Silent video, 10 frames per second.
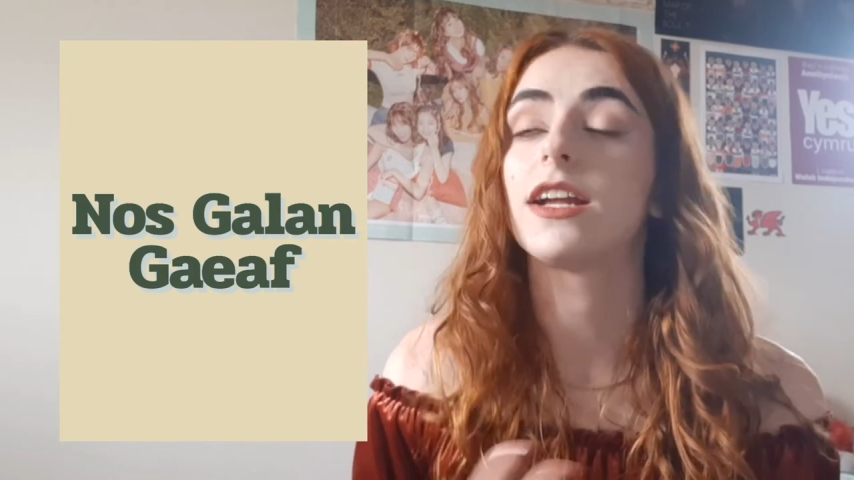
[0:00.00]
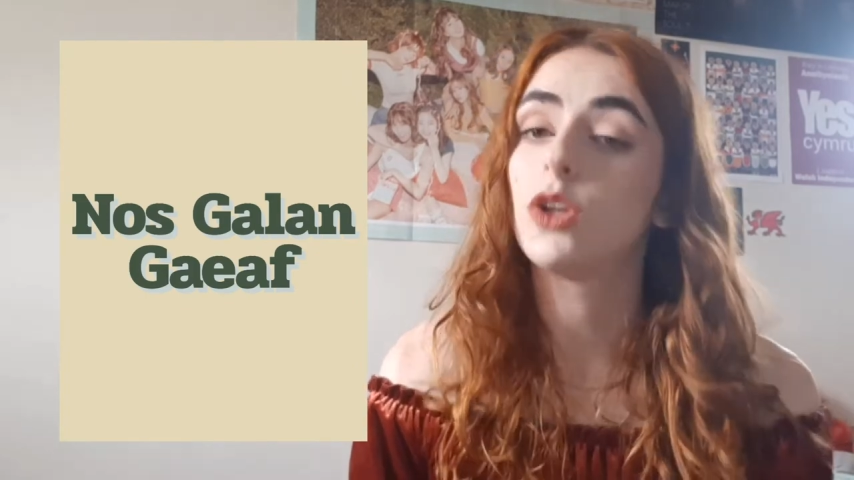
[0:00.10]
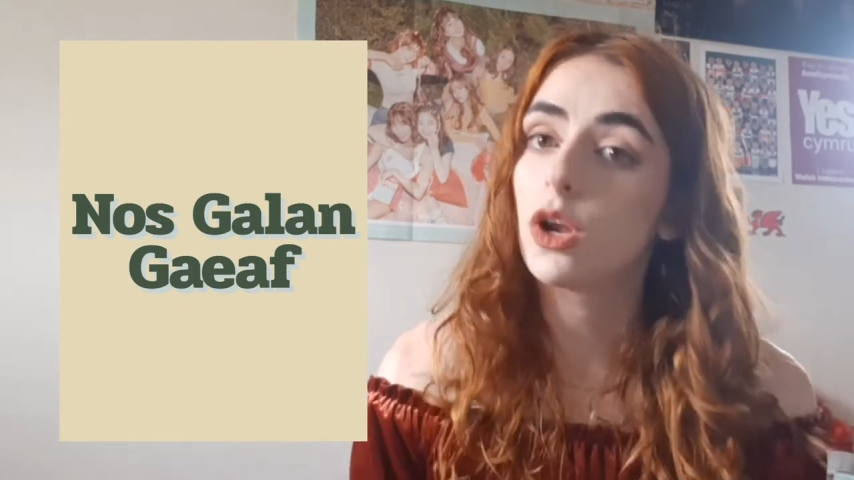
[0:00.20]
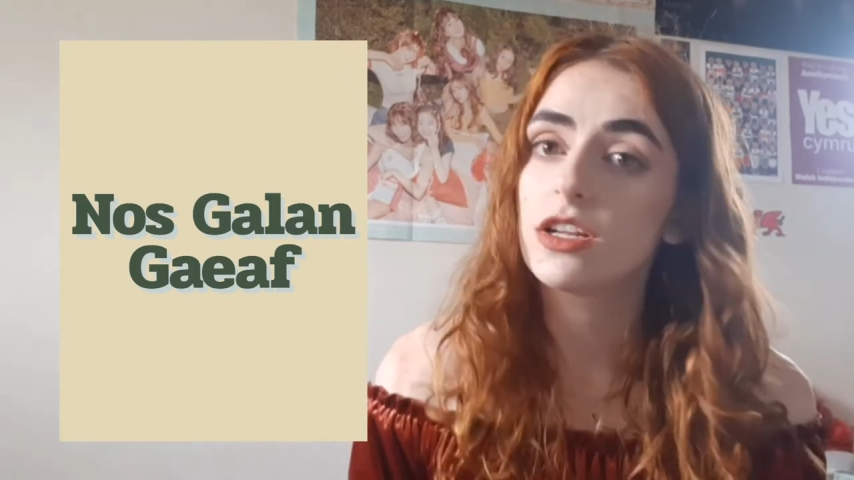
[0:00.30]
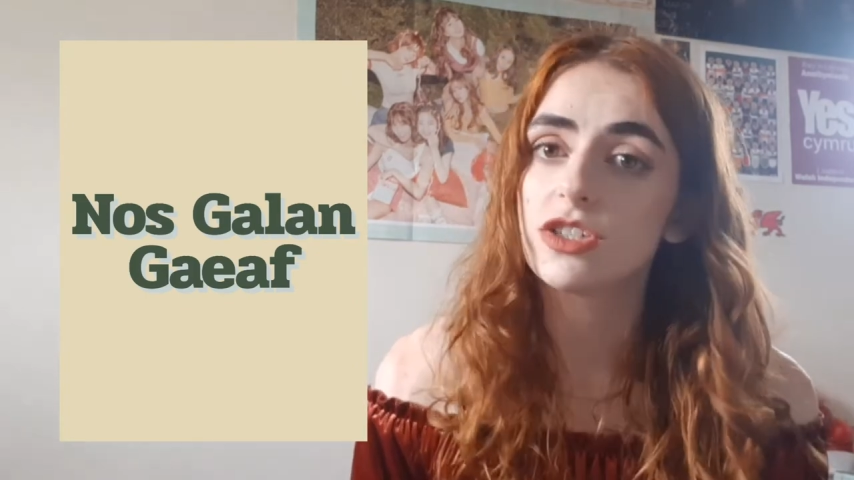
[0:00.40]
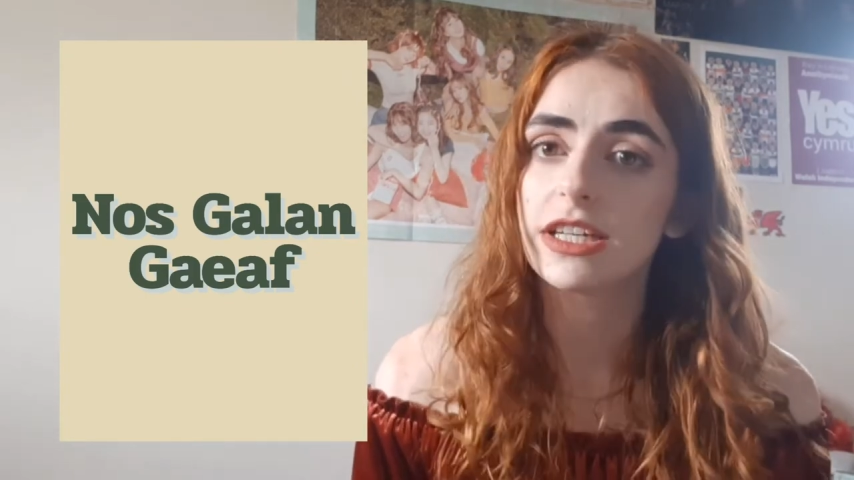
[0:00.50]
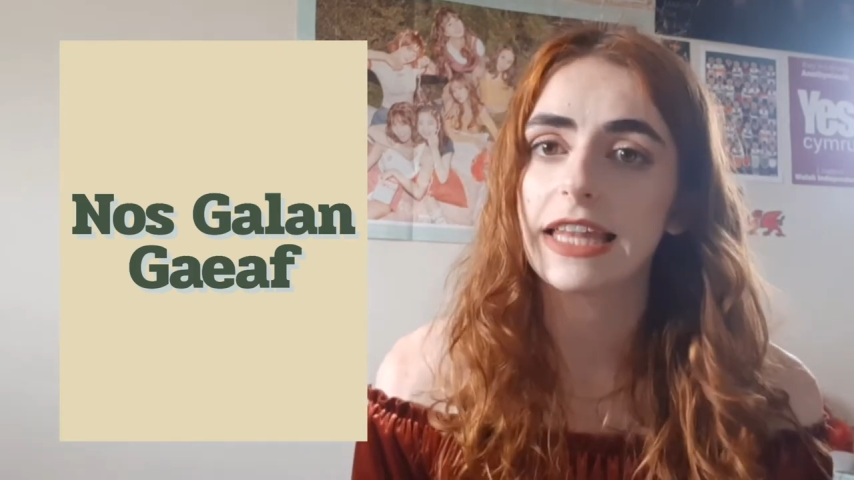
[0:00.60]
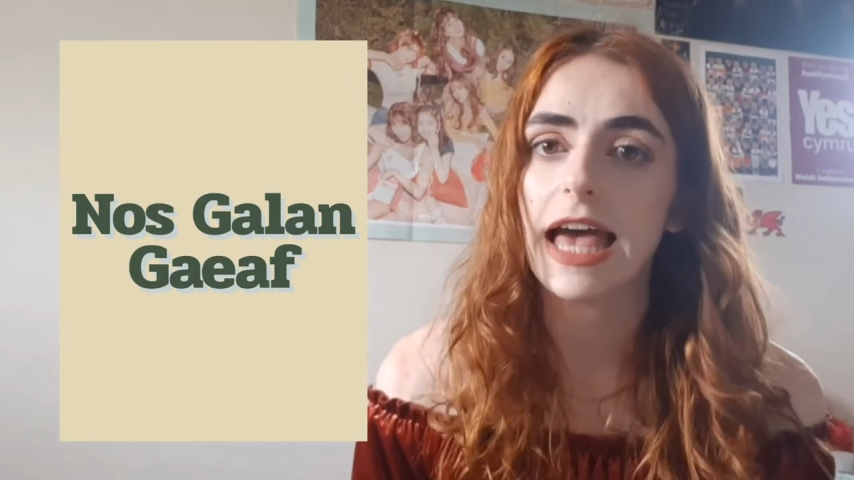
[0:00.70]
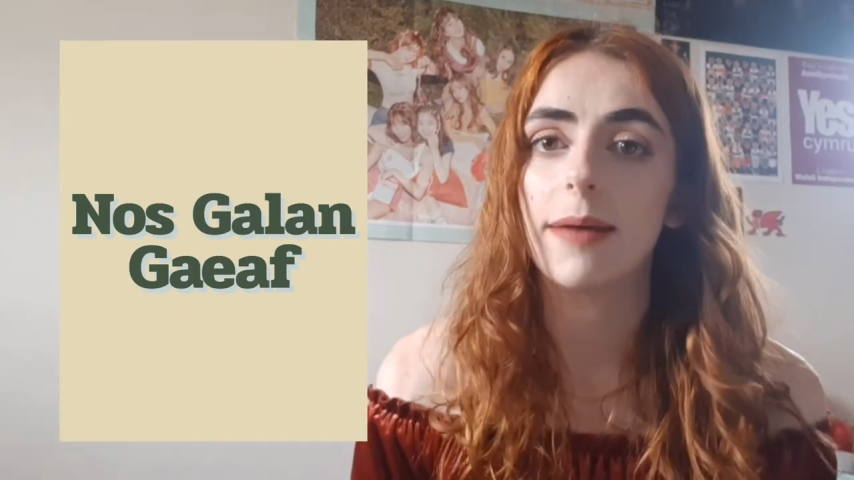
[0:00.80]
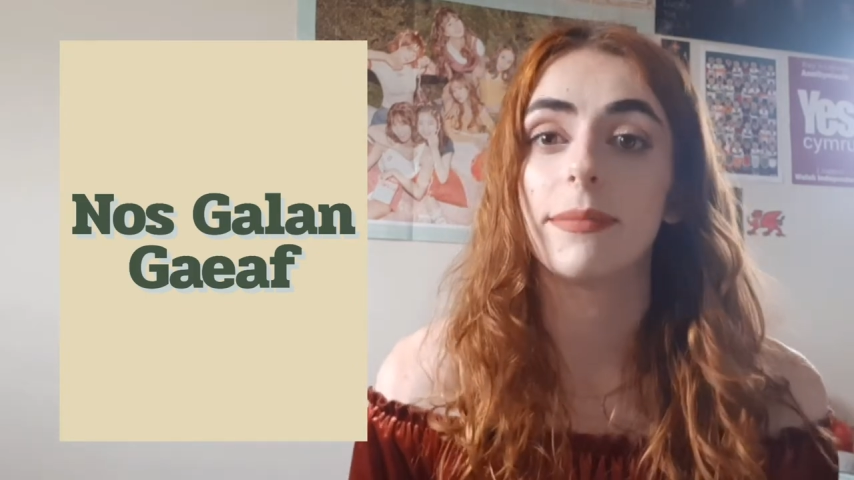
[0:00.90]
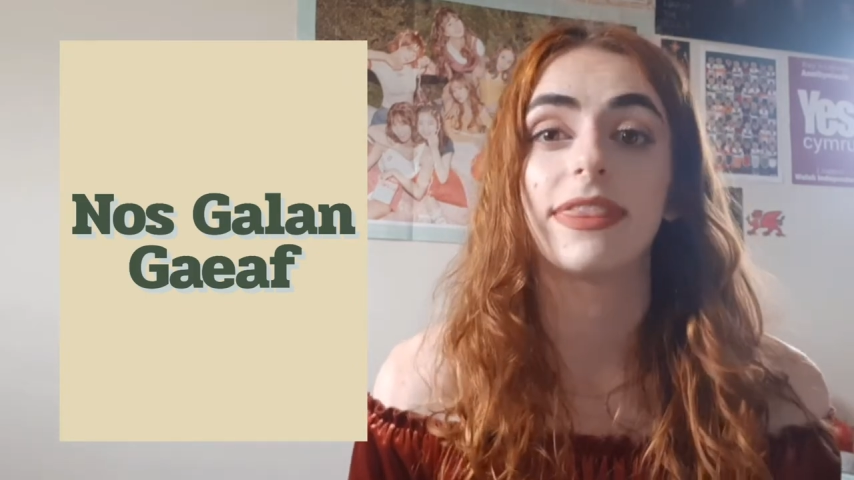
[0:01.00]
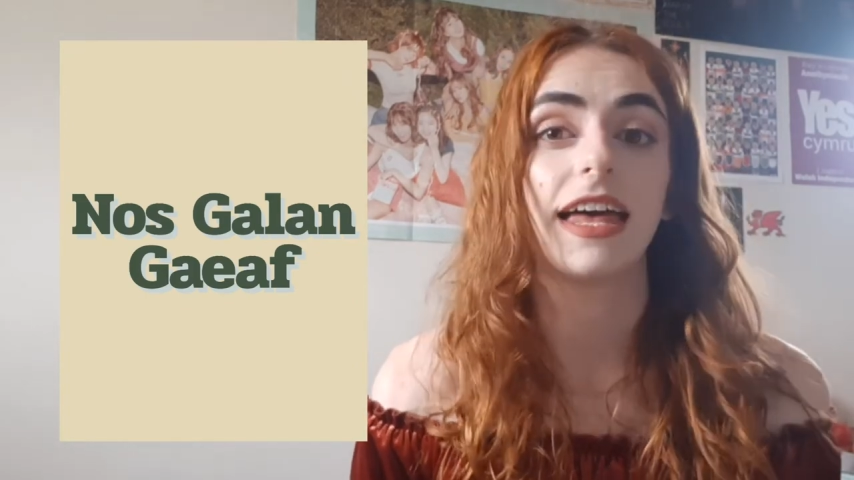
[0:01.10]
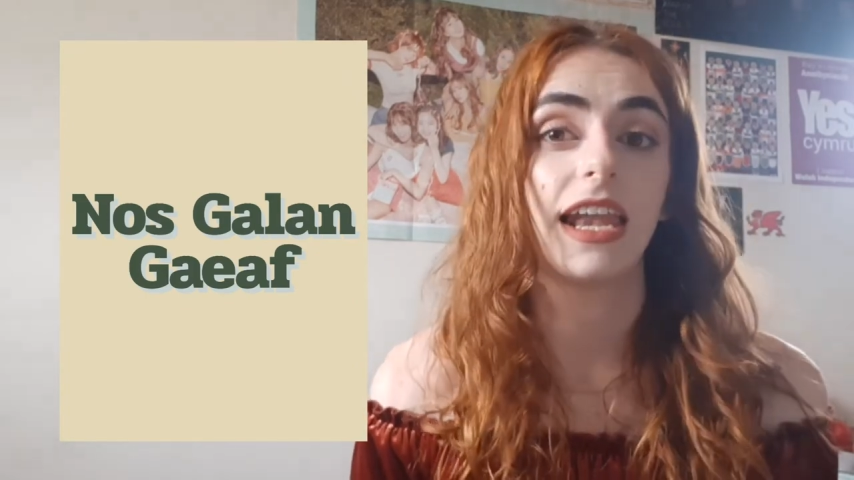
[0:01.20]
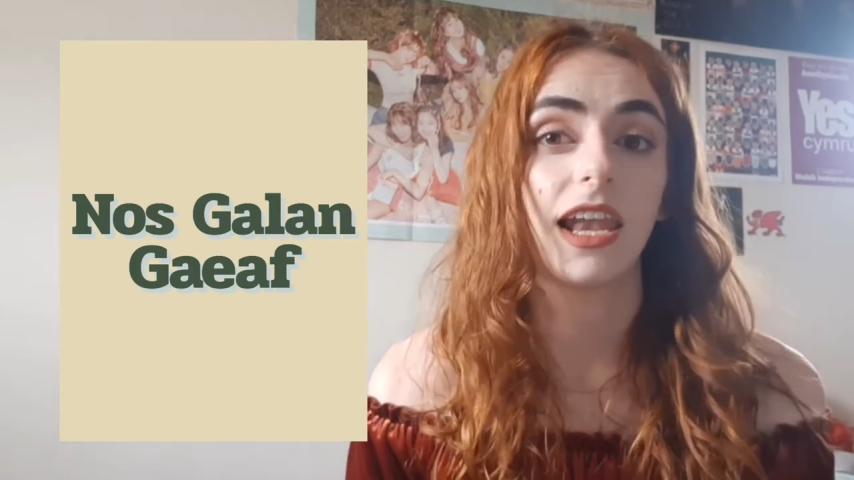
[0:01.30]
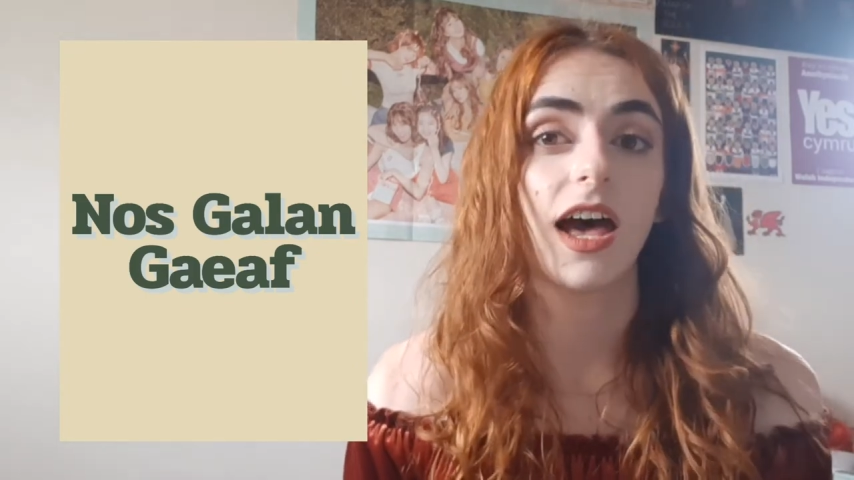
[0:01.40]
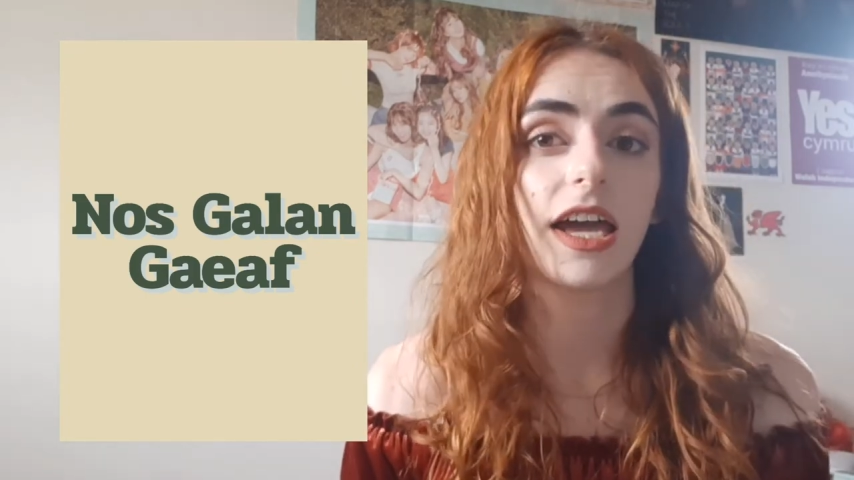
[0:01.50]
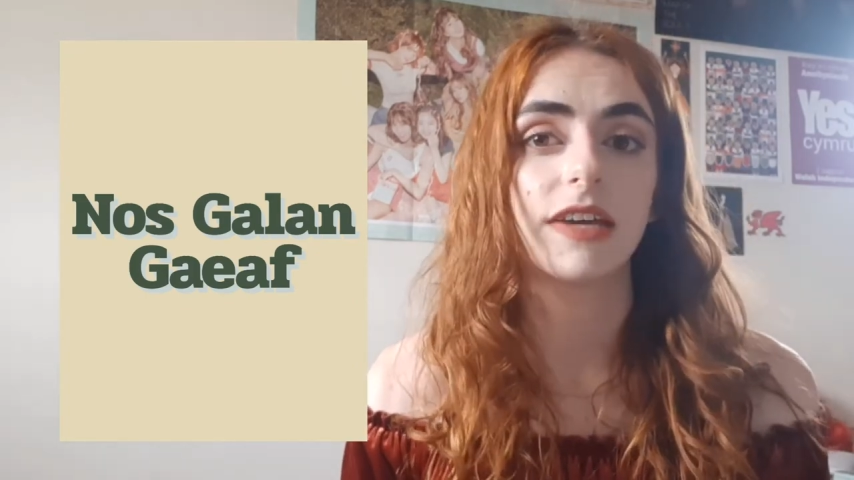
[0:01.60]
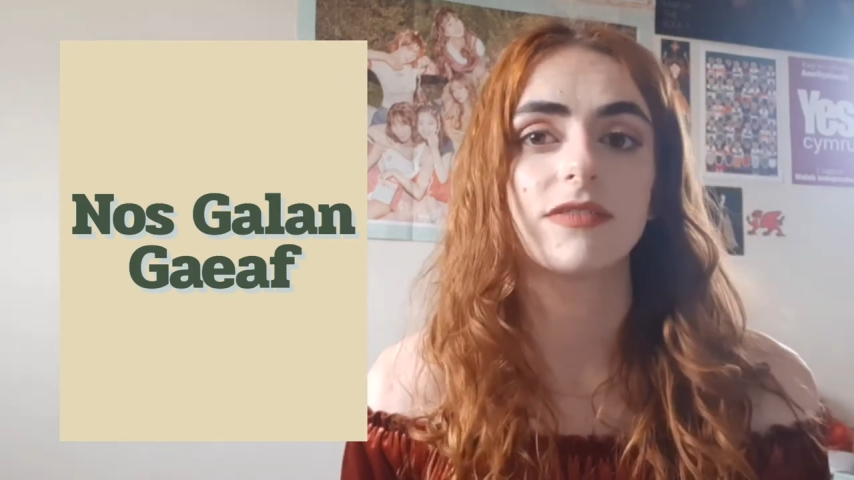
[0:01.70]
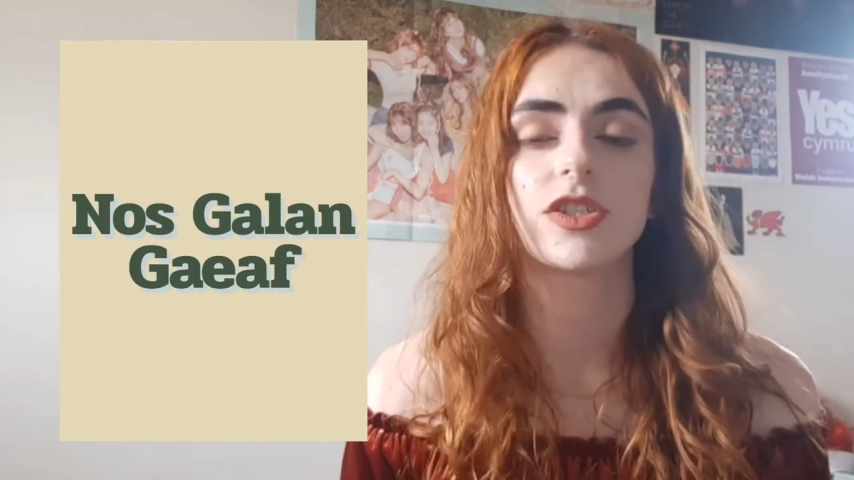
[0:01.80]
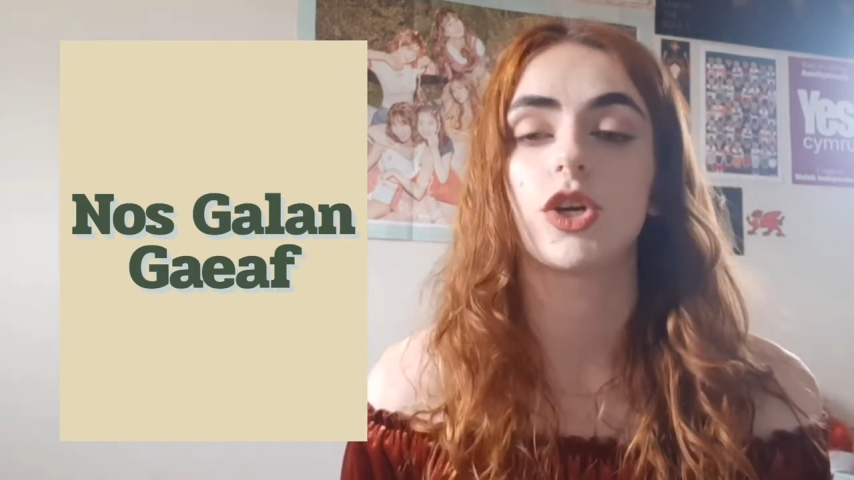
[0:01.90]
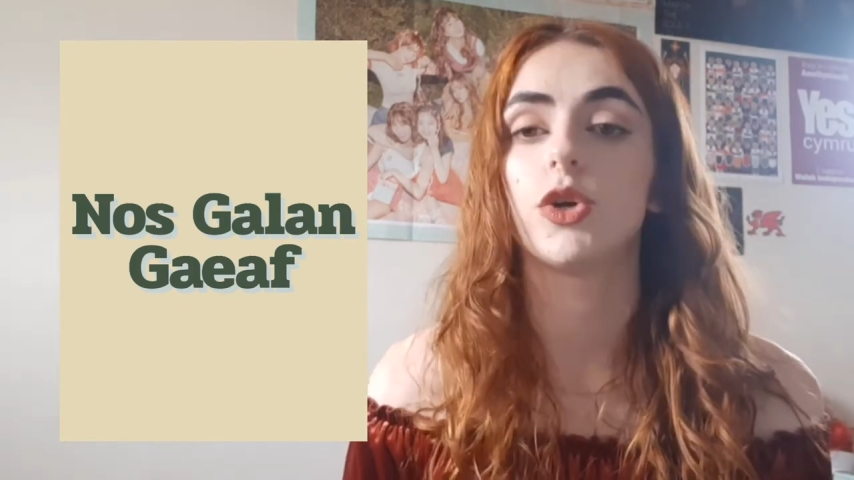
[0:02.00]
acknowledging them, their lives,